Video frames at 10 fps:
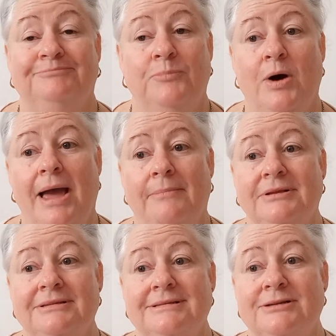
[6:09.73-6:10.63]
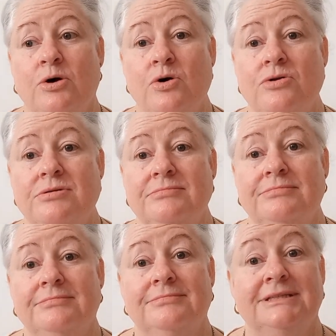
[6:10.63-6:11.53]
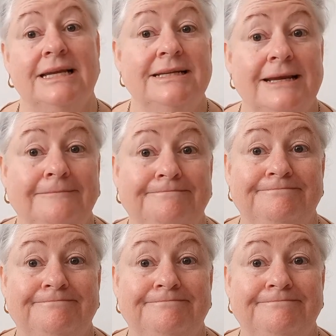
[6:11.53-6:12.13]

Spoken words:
what happens on Sunday